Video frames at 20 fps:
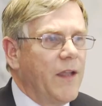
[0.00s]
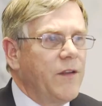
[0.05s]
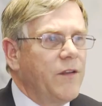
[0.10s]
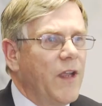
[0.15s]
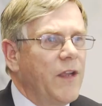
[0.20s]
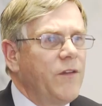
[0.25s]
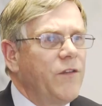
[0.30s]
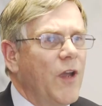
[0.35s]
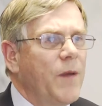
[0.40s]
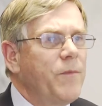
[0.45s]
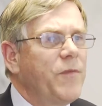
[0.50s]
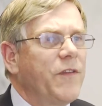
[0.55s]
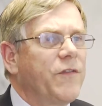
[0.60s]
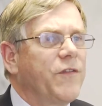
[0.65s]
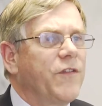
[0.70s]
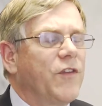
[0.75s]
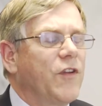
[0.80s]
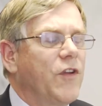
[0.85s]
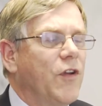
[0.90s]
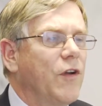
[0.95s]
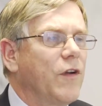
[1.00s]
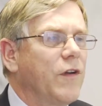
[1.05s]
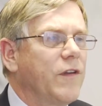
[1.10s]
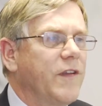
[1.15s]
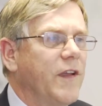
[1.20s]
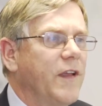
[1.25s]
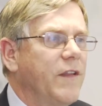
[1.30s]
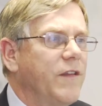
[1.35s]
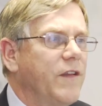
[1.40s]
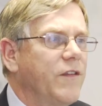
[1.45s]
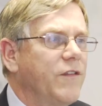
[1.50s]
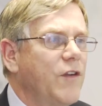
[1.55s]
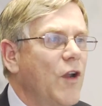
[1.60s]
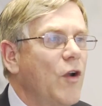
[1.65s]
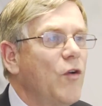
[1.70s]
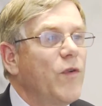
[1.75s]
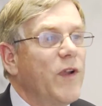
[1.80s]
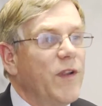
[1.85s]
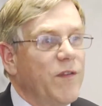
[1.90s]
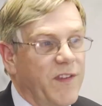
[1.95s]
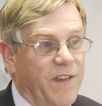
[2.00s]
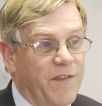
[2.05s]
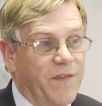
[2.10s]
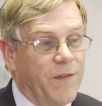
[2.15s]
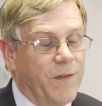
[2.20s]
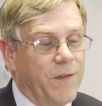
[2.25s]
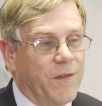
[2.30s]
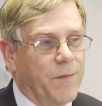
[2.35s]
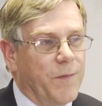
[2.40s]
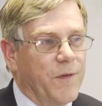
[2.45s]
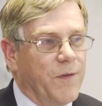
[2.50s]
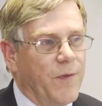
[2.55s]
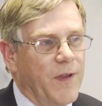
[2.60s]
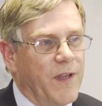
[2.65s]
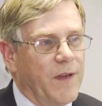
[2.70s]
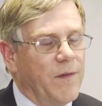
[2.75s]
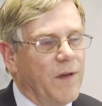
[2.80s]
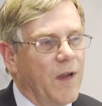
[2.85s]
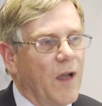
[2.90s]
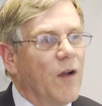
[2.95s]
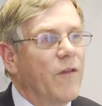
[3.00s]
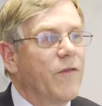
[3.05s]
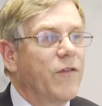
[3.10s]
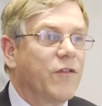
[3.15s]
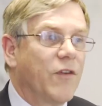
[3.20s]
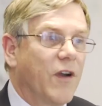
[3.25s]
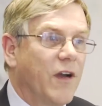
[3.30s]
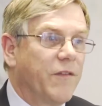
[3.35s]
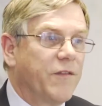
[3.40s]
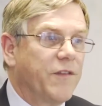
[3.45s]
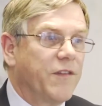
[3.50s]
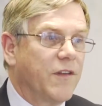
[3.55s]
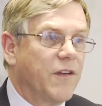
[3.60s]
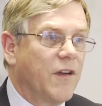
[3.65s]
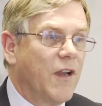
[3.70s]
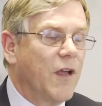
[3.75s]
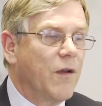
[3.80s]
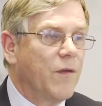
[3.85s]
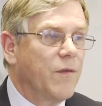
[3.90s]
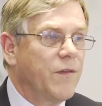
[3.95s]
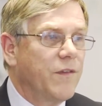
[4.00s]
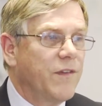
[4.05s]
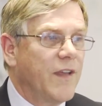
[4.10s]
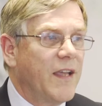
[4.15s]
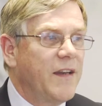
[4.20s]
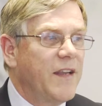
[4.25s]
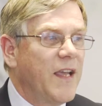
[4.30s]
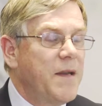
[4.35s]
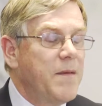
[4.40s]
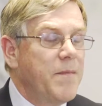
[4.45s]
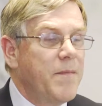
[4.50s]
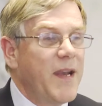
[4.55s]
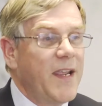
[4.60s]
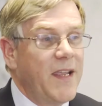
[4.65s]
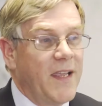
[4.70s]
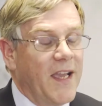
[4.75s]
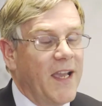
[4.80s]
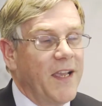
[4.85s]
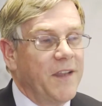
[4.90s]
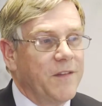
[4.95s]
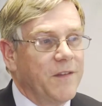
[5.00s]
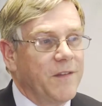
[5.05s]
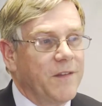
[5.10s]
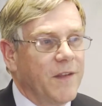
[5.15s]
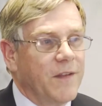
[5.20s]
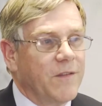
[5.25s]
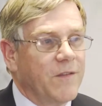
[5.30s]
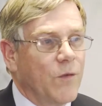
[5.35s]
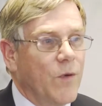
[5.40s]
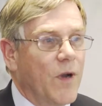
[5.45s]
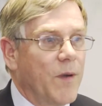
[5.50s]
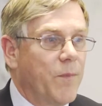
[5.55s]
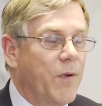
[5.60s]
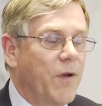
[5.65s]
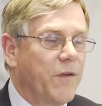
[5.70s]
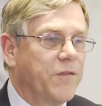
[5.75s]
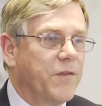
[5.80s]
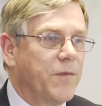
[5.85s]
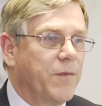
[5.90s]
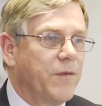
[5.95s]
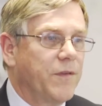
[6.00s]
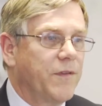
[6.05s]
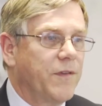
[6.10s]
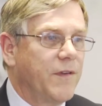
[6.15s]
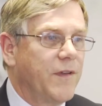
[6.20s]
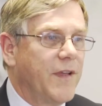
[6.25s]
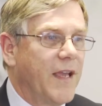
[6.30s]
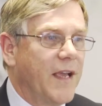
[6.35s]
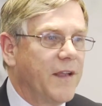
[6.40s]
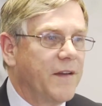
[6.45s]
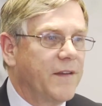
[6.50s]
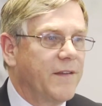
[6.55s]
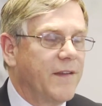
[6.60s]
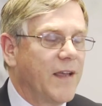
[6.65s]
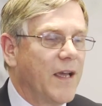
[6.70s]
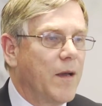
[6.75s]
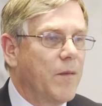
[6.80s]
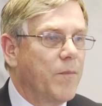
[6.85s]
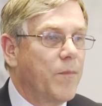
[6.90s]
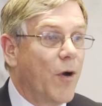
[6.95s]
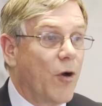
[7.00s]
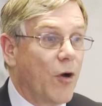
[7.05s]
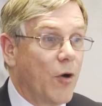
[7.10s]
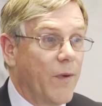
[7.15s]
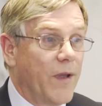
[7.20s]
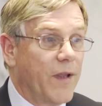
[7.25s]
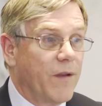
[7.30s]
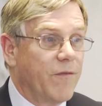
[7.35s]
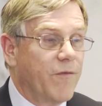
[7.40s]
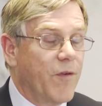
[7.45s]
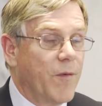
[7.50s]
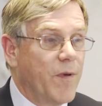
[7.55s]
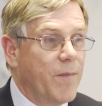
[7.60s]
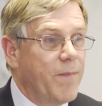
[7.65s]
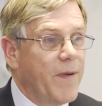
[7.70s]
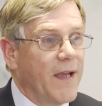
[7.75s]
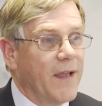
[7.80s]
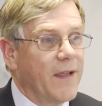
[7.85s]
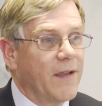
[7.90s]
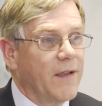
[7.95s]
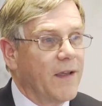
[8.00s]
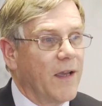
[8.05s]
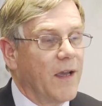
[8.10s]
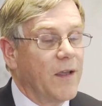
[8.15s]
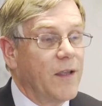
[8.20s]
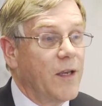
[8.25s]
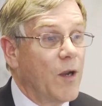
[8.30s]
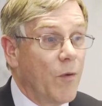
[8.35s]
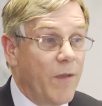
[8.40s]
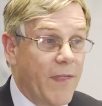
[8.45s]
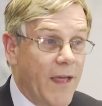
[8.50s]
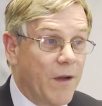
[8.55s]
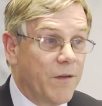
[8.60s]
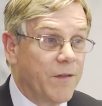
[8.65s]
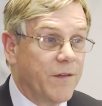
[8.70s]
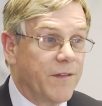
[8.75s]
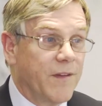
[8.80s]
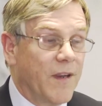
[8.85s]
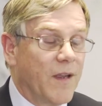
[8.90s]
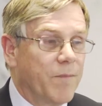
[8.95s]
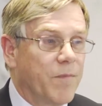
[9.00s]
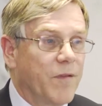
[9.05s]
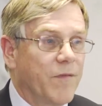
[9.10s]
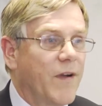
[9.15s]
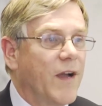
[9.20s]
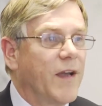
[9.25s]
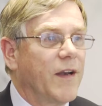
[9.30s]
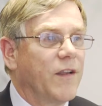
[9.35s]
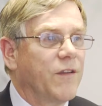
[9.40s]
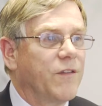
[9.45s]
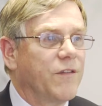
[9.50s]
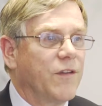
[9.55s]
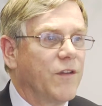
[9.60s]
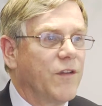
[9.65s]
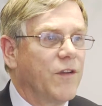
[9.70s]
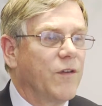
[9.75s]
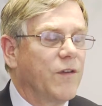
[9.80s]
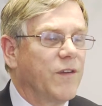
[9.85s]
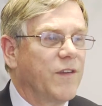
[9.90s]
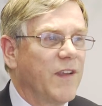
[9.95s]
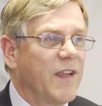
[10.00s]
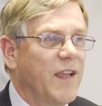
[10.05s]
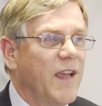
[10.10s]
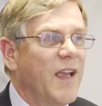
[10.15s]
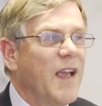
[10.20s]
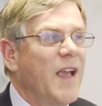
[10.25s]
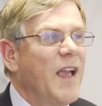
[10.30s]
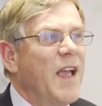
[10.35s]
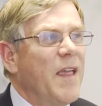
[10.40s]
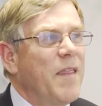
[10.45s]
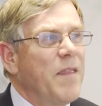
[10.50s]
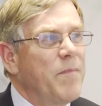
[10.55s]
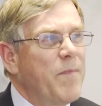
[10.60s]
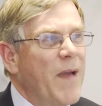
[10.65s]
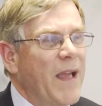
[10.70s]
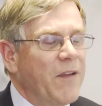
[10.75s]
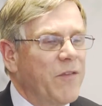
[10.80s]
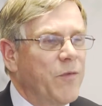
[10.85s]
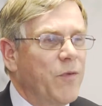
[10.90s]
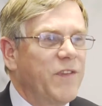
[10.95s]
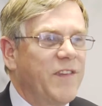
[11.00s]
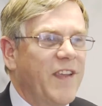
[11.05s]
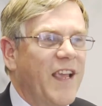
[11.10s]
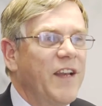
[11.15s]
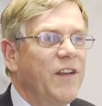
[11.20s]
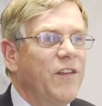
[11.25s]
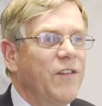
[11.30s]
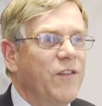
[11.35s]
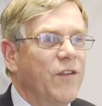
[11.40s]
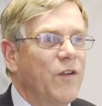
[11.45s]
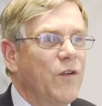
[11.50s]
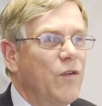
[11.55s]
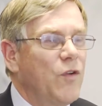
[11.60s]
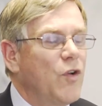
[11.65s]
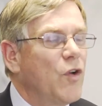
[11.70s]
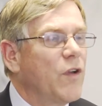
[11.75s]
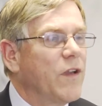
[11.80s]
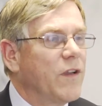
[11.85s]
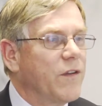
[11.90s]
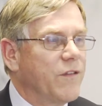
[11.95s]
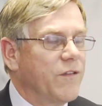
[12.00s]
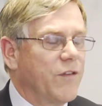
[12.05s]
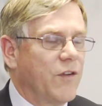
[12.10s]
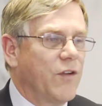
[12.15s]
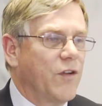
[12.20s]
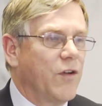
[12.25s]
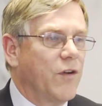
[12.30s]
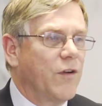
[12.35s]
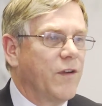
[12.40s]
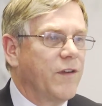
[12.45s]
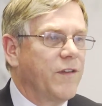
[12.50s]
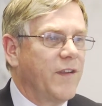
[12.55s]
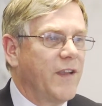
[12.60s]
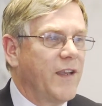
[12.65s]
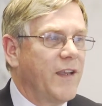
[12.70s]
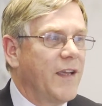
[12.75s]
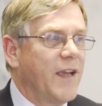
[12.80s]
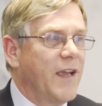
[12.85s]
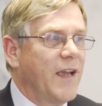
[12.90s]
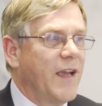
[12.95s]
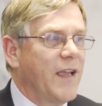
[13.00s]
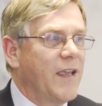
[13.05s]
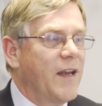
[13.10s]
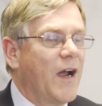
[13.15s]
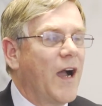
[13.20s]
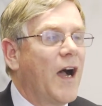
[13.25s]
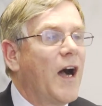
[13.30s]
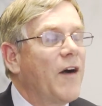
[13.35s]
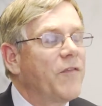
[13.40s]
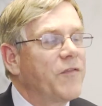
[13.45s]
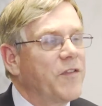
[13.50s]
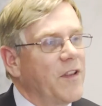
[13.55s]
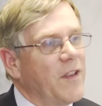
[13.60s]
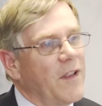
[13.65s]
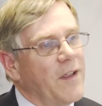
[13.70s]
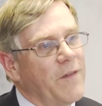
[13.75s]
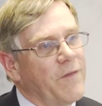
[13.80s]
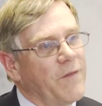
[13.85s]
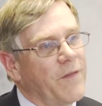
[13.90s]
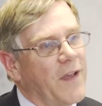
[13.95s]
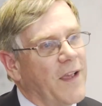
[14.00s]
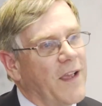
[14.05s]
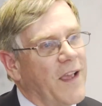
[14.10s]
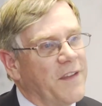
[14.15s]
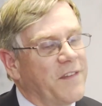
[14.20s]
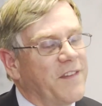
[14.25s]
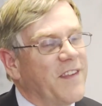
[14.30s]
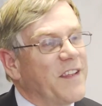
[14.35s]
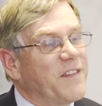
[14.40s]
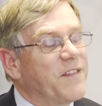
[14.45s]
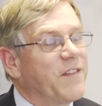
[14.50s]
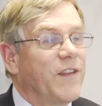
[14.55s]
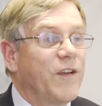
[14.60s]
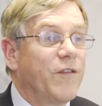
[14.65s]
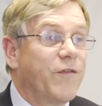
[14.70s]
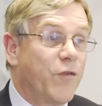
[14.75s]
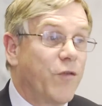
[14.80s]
In terms of security, there's no real difference between overdrafts and loans, and in many cases it's quite possible to get borrowing from a bank without providing security. Banks will tend to look at security after they've assessed the